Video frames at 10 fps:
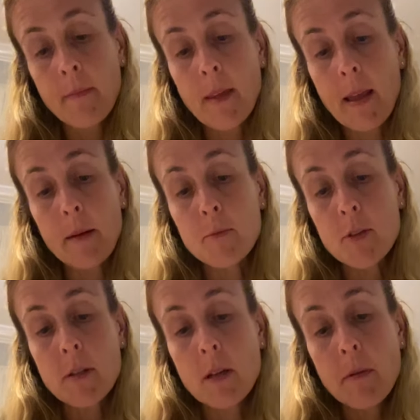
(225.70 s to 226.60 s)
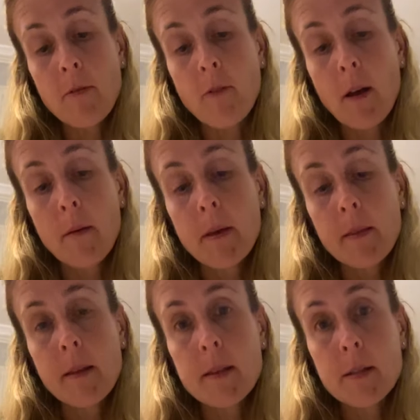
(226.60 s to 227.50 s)
And I'm just gonna be
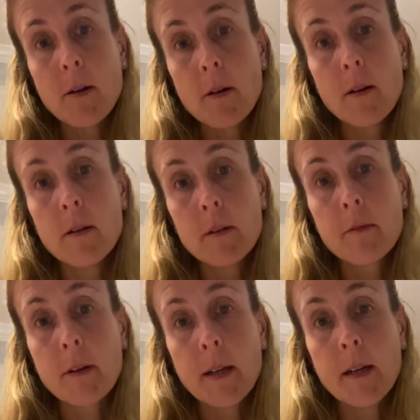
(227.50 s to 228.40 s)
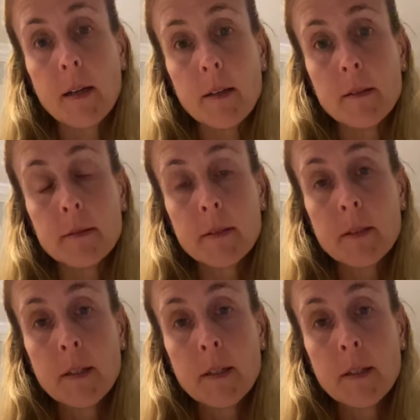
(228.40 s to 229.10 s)
rubbing this all around.